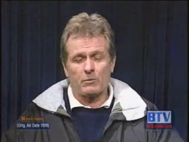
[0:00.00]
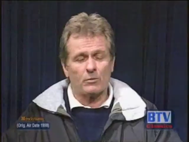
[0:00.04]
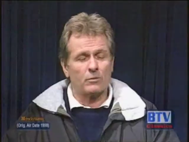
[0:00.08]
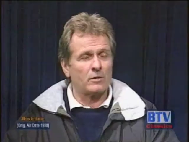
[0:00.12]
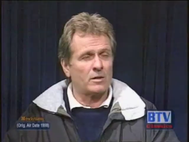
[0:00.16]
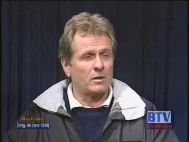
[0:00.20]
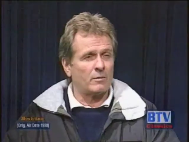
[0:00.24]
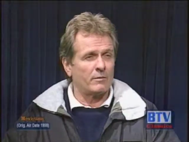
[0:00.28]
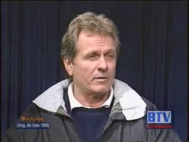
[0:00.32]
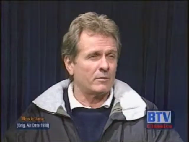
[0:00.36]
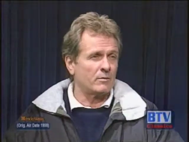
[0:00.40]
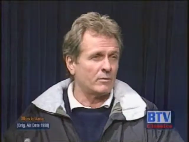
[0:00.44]
will
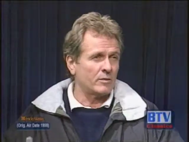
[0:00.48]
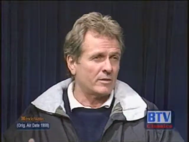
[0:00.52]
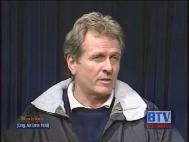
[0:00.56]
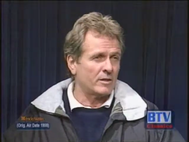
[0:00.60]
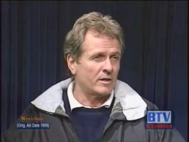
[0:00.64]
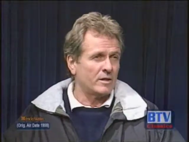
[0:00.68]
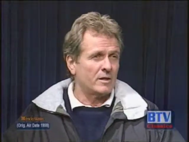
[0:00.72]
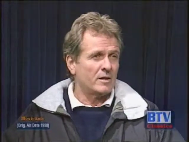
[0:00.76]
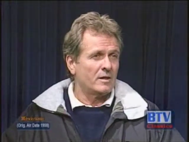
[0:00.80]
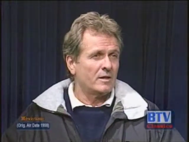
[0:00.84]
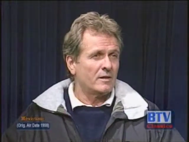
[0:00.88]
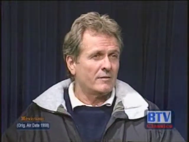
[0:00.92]
come in with,
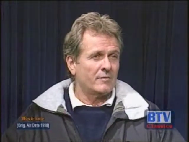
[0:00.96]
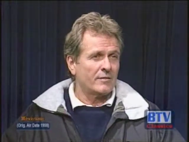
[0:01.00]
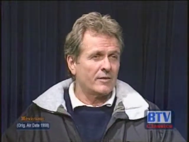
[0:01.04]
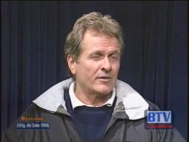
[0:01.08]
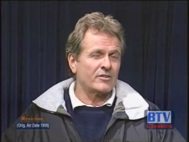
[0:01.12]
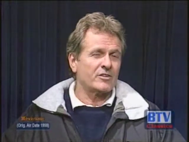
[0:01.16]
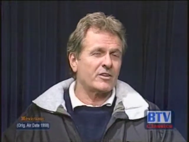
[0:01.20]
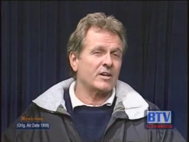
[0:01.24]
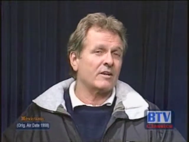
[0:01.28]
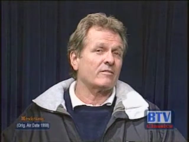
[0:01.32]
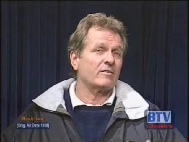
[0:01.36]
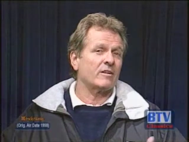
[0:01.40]
they'll
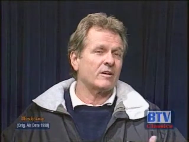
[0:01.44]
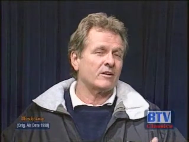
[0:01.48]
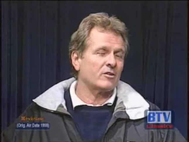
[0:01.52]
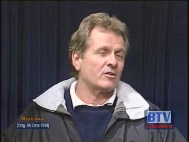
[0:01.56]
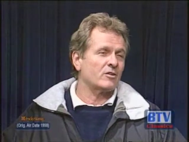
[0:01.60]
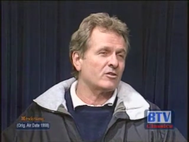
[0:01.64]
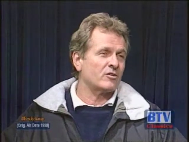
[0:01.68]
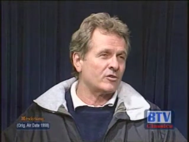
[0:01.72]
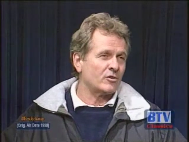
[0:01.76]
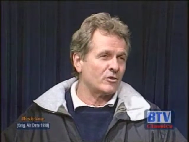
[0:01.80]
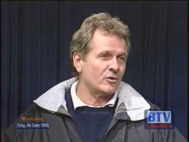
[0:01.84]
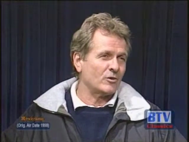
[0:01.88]
say, I've got your
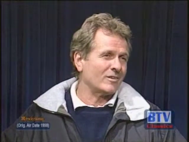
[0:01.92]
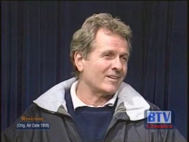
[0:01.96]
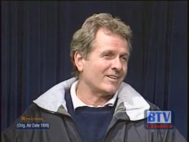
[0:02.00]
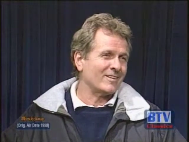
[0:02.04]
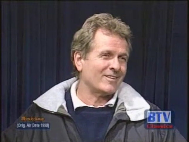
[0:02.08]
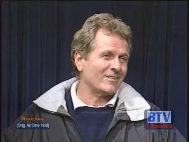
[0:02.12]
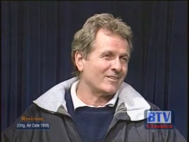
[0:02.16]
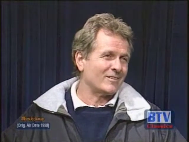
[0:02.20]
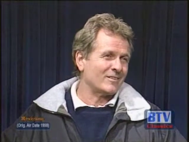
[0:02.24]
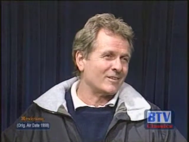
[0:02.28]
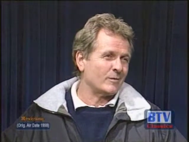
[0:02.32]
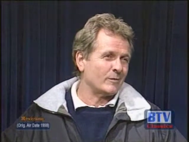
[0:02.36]
suit. I
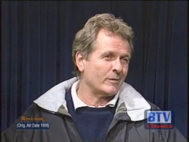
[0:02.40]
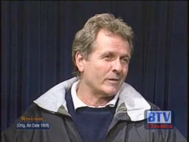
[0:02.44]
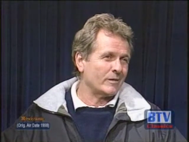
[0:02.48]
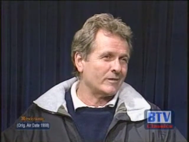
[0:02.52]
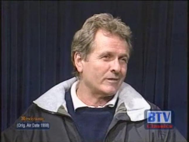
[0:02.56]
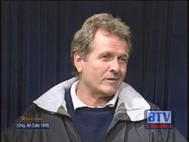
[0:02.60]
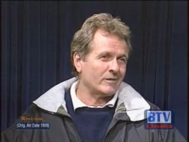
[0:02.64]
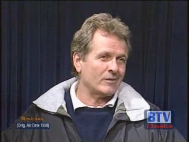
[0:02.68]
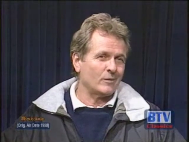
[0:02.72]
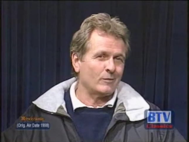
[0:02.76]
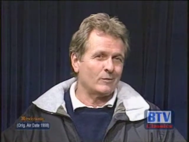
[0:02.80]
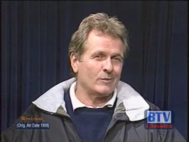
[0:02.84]
know it's not my
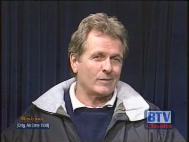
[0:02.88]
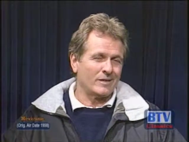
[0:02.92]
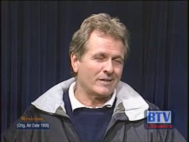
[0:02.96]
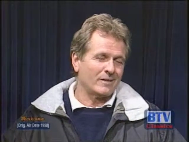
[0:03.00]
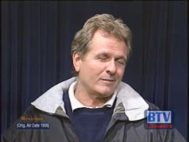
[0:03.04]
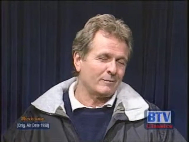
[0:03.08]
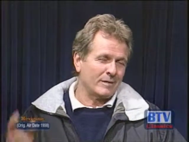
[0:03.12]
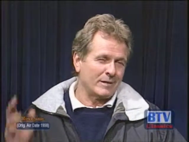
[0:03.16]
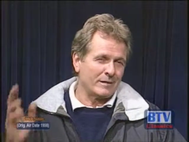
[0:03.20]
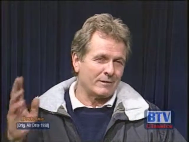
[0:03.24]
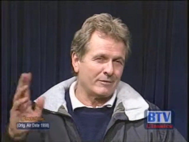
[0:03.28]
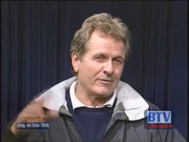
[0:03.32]
suit, but I'll
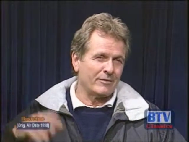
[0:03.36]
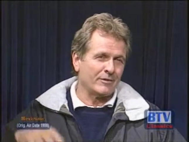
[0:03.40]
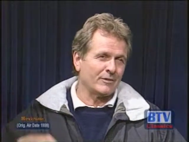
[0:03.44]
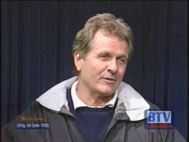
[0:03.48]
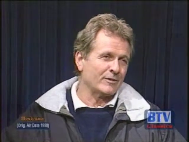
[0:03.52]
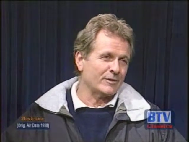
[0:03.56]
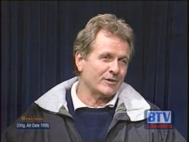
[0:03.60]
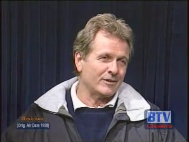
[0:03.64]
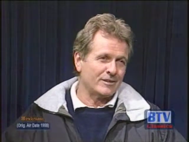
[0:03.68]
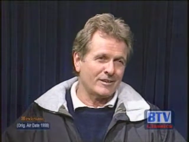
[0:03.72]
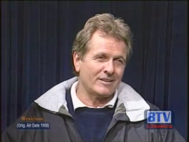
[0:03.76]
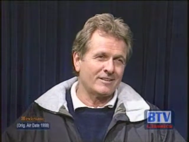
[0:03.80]
make it feel
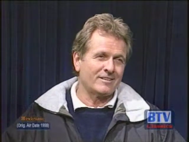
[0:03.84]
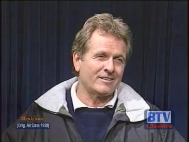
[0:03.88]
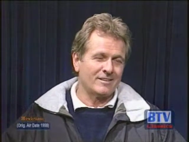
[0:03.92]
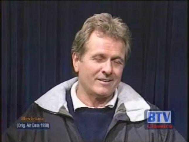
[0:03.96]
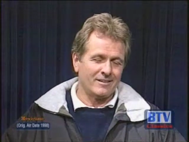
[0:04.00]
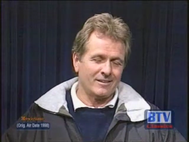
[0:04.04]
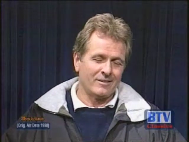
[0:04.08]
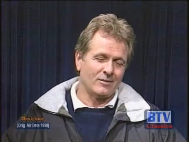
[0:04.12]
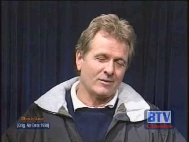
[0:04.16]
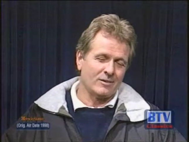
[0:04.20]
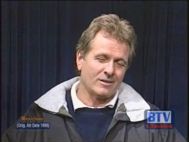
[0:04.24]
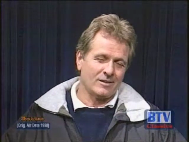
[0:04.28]
good. And I say,
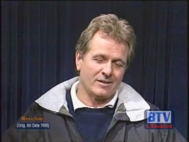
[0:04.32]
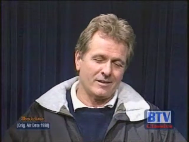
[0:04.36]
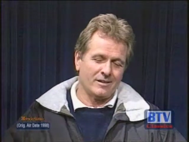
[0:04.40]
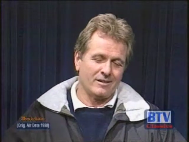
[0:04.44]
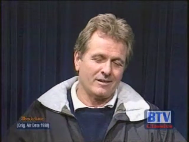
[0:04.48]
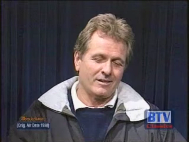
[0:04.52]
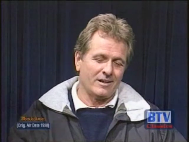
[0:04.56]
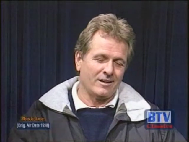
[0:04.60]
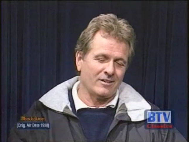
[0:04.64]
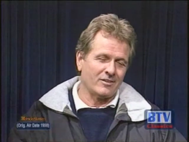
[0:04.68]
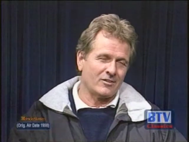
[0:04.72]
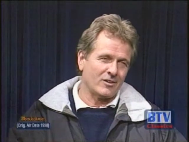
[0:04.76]
yeah, okay.
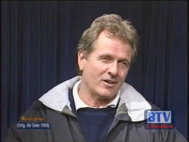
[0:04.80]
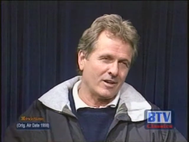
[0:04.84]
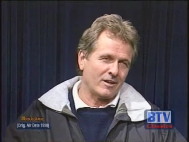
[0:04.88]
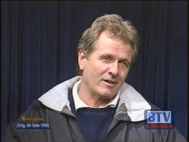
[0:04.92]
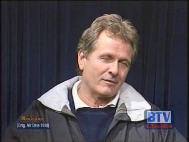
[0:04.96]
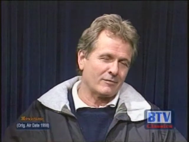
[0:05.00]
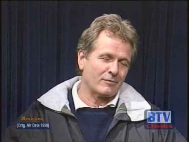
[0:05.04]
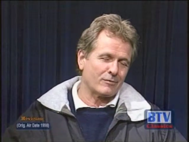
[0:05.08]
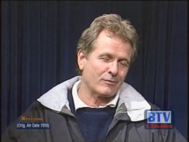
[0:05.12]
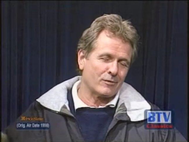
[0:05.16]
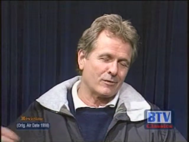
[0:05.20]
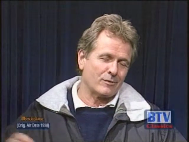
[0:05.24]
I sign
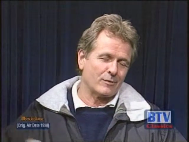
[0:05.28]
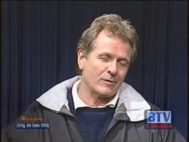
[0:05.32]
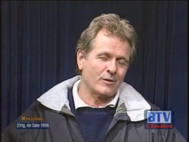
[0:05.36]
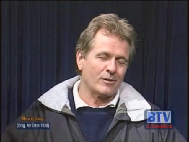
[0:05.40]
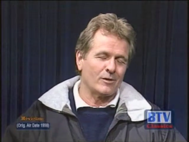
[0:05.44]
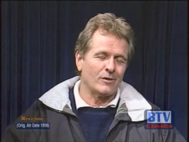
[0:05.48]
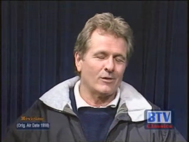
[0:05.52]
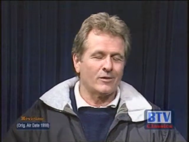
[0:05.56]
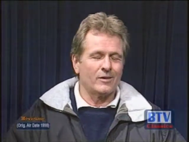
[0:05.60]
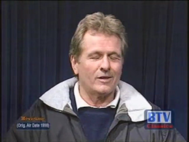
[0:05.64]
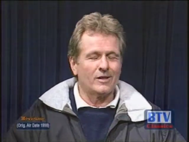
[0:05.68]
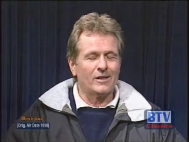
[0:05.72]
it for him, you
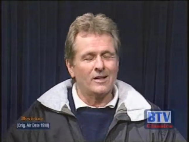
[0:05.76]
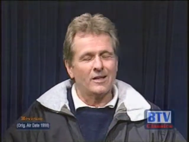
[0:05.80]
know.